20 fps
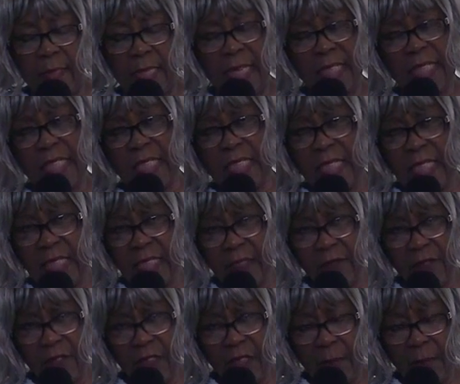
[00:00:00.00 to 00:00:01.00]
like he
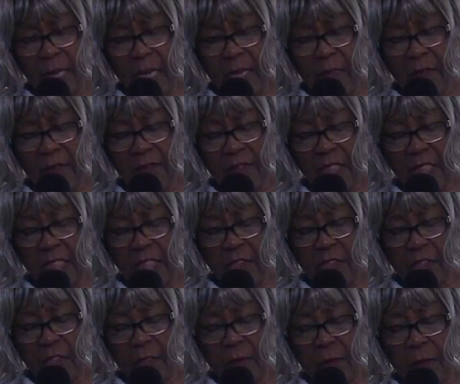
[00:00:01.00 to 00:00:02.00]
delivered them out of
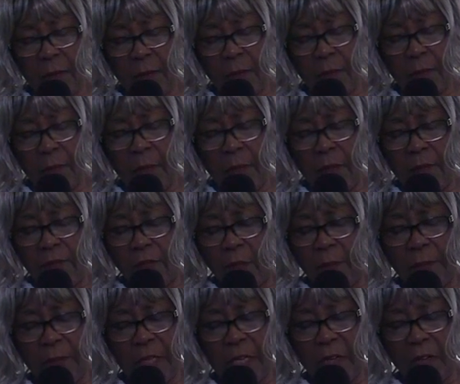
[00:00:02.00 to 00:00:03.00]
Egypt
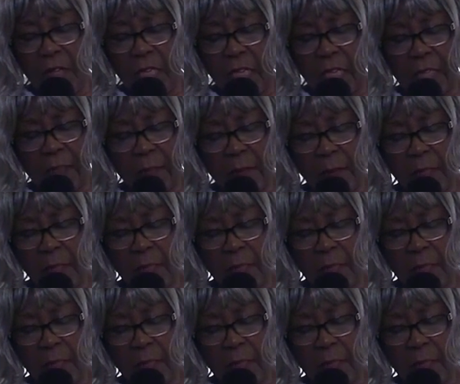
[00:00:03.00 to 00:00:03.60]
from their enemies.